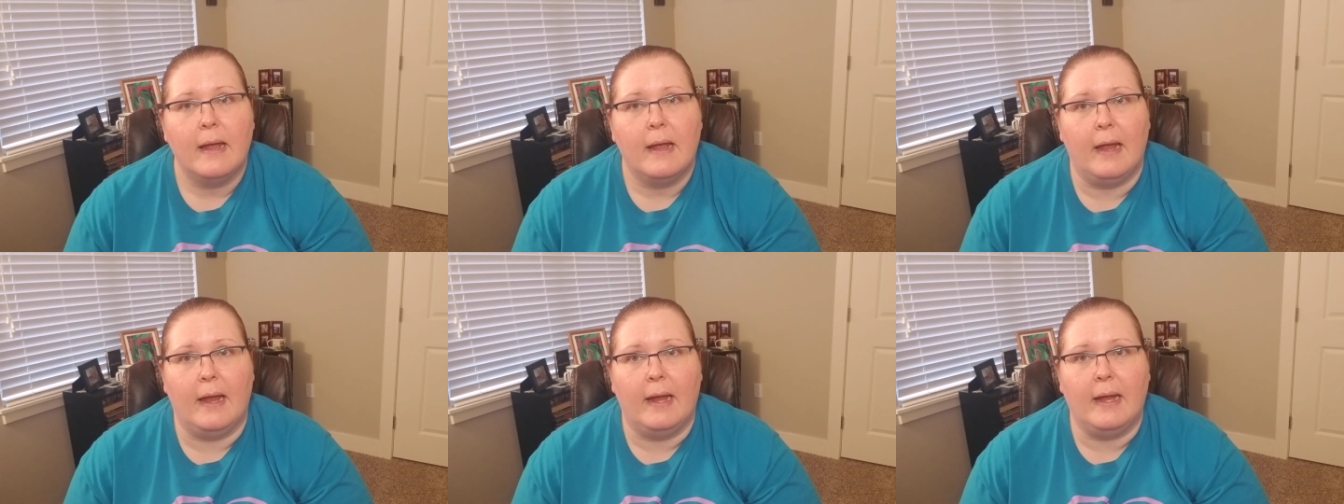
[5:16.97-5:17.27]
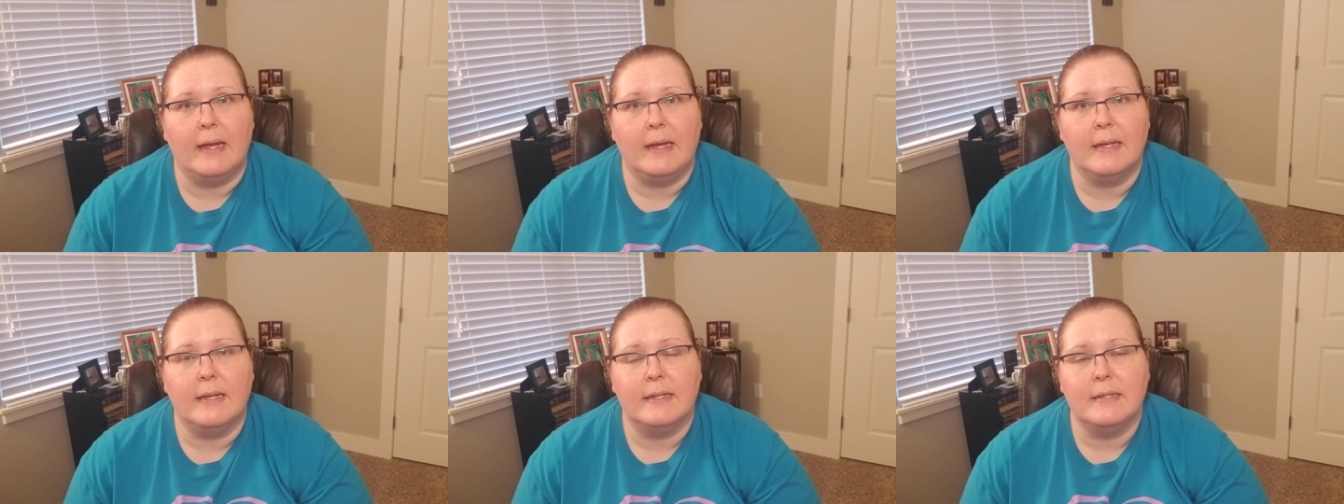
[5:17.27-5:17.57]

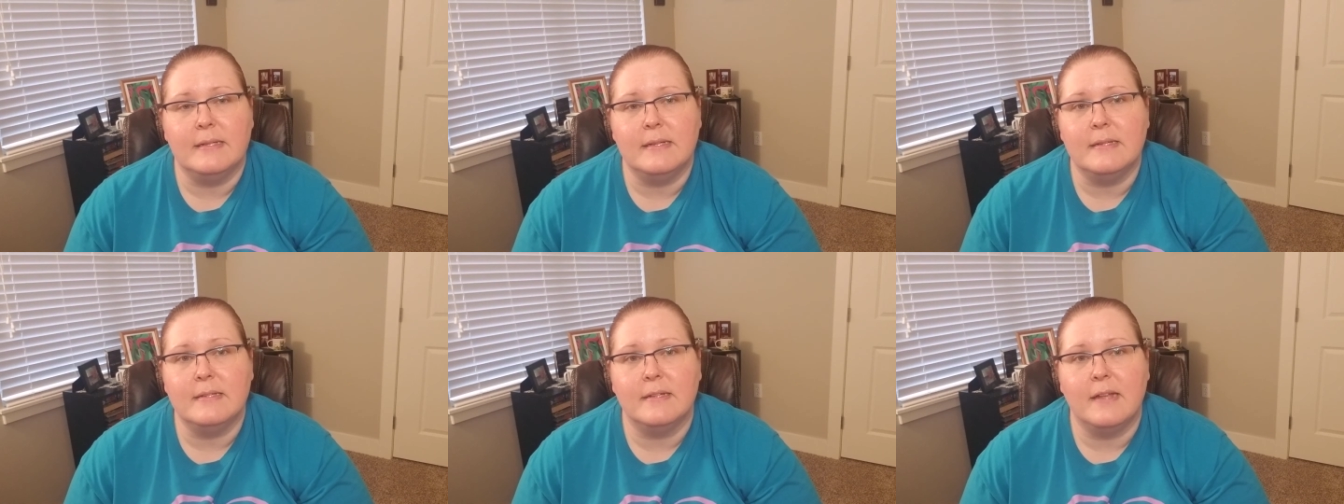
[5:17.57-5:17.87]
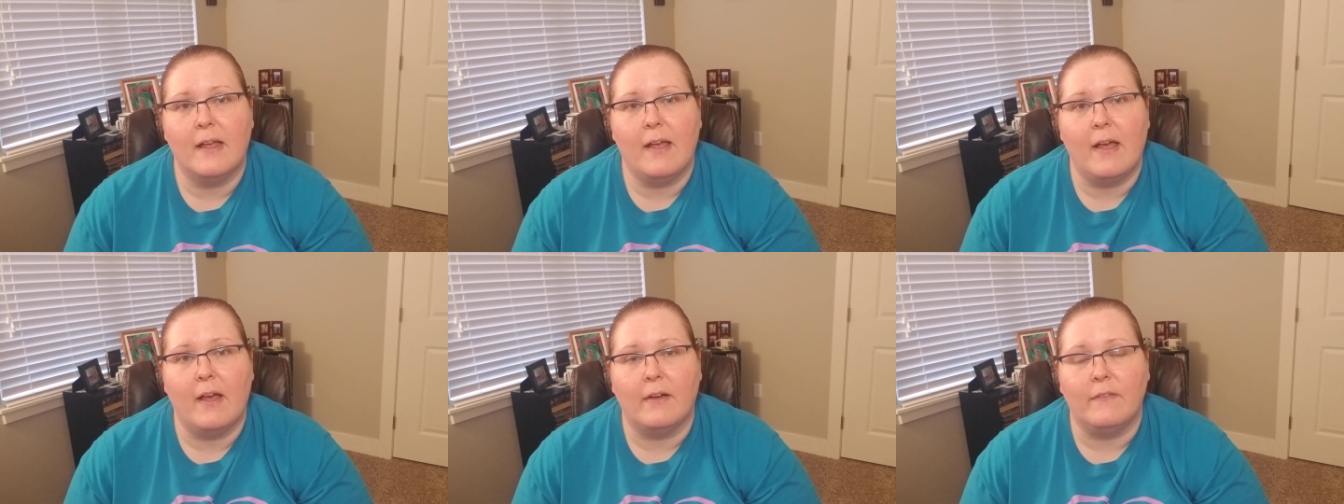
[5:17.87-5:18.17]
And
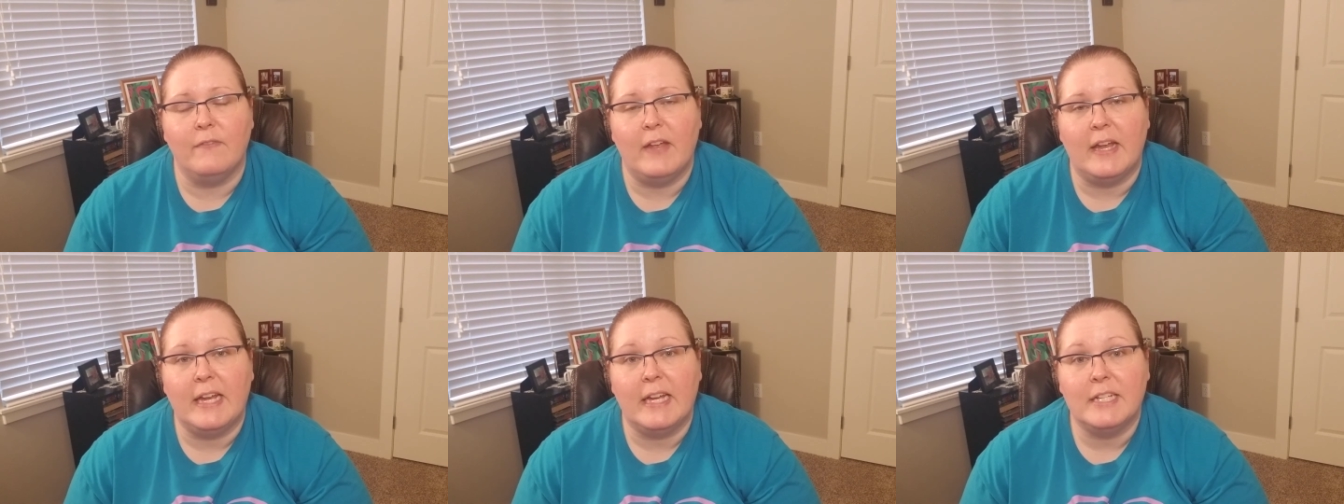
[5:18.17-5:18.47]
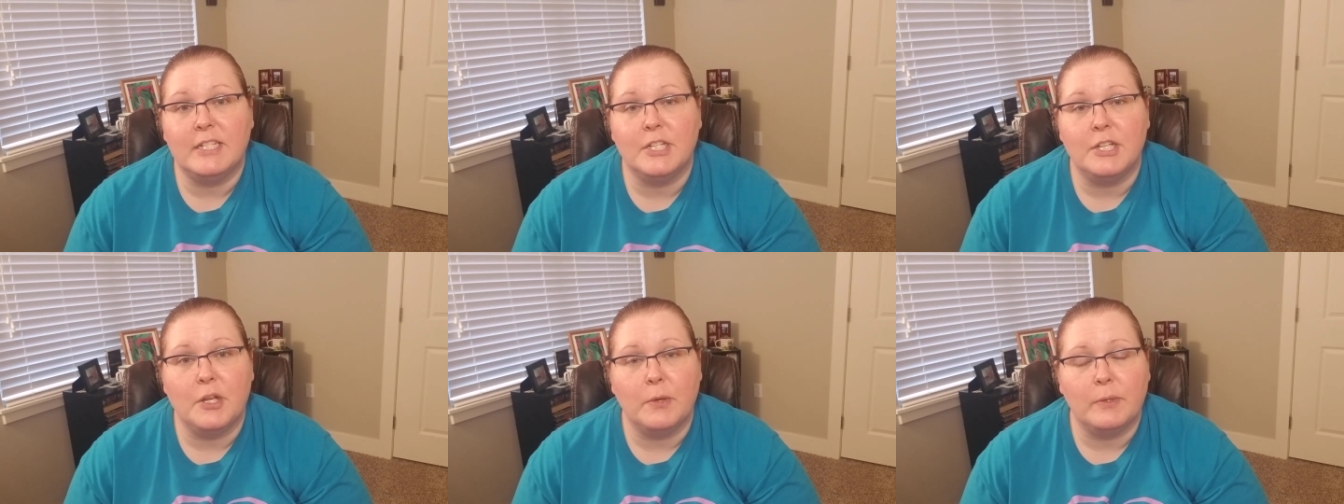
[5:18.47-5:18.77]
uh, they
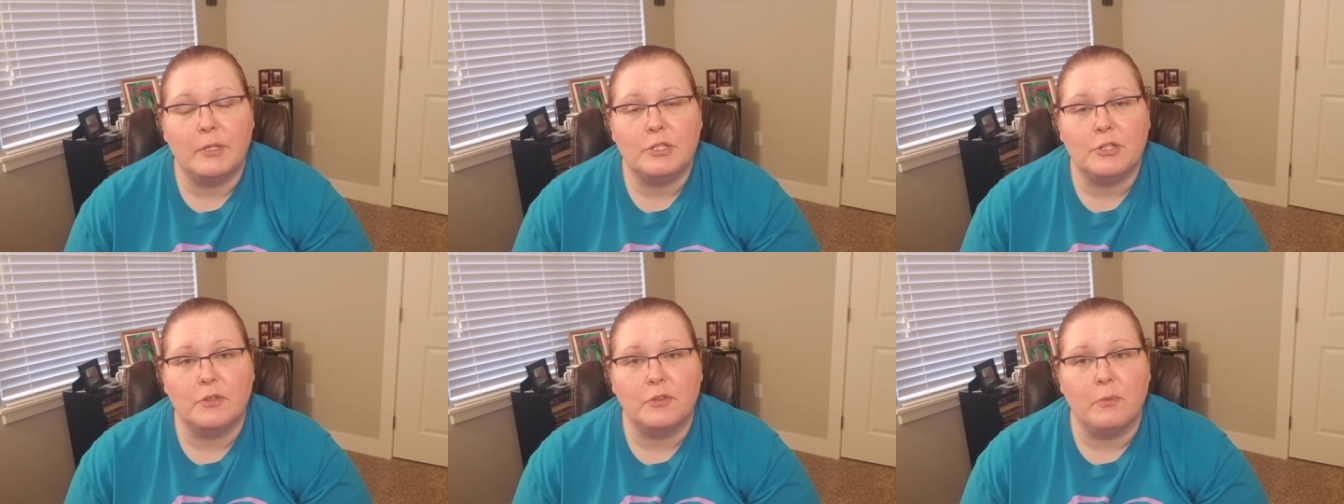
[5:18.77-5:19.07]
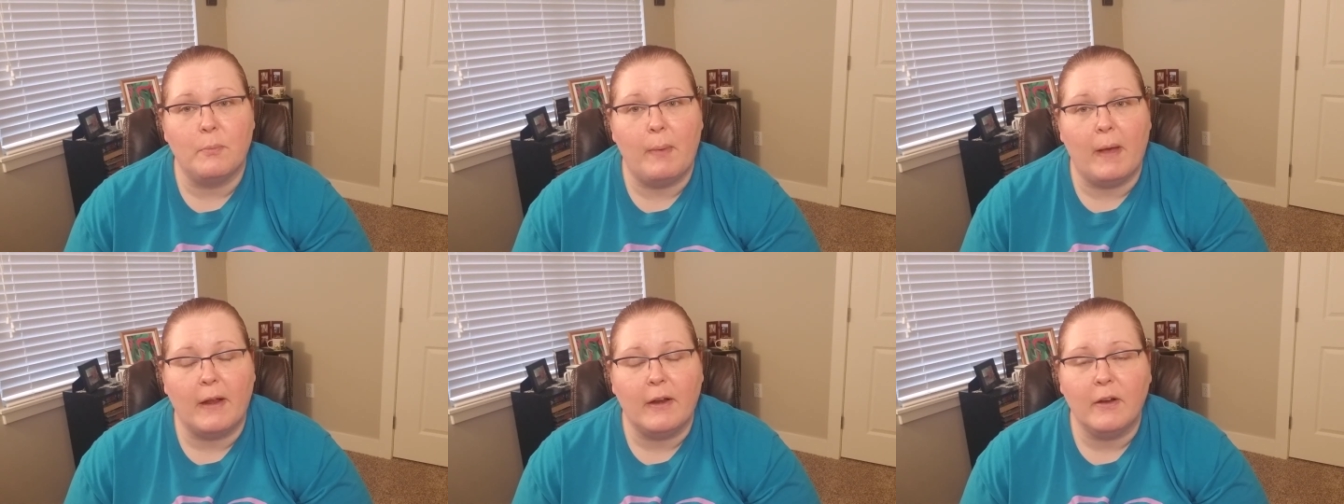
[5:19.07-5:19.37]
get to know each
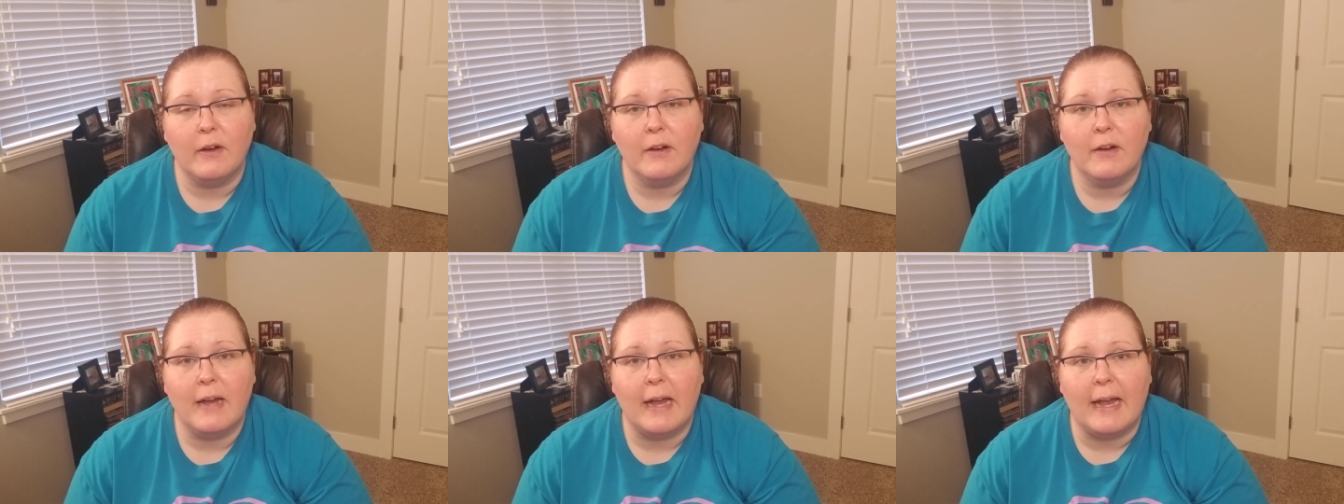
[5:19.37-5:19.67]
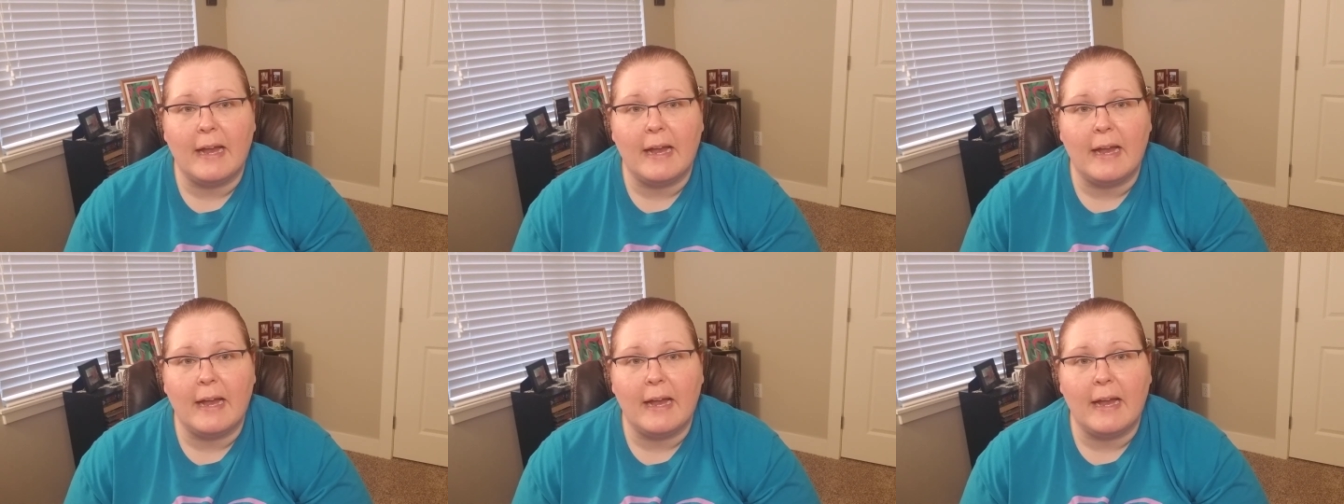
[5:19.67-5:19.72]
other better